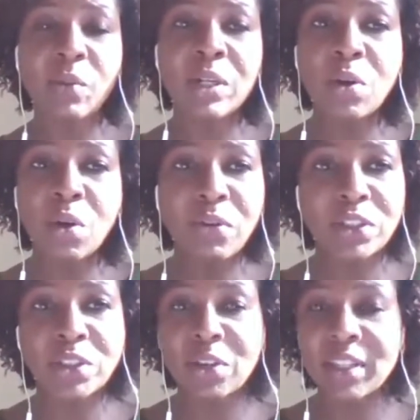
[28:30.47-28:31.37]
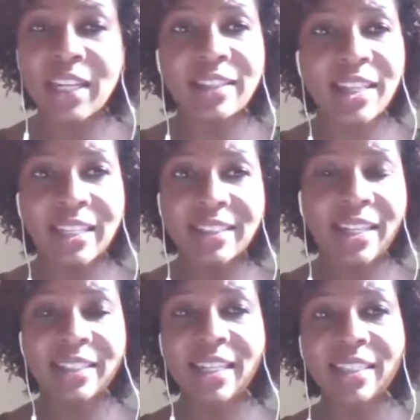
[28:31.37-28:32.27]
And we know for sure that
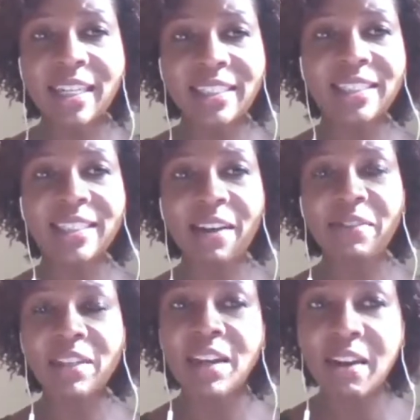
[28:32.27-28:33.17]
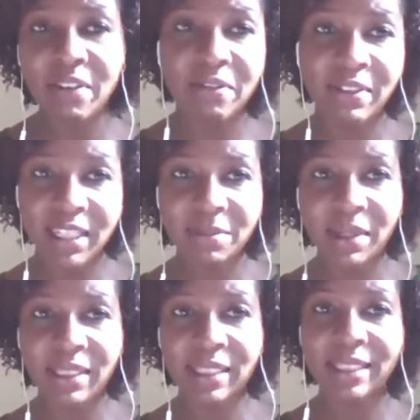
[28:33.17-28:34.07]
that sector doesn't have enough
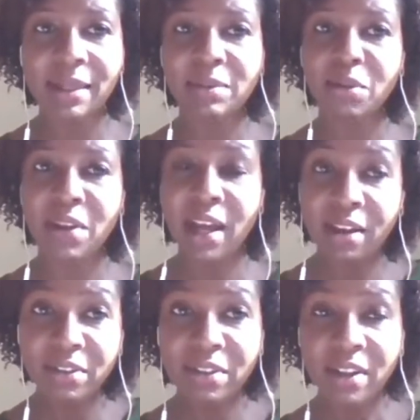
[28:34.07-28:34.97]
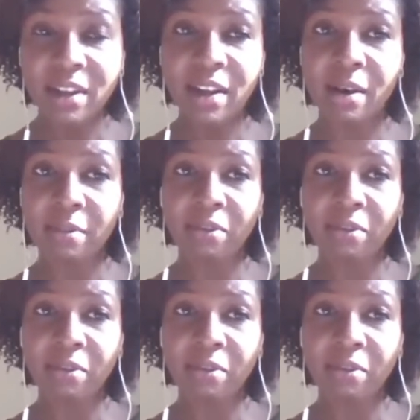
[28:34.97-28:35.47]
investment in terms of health,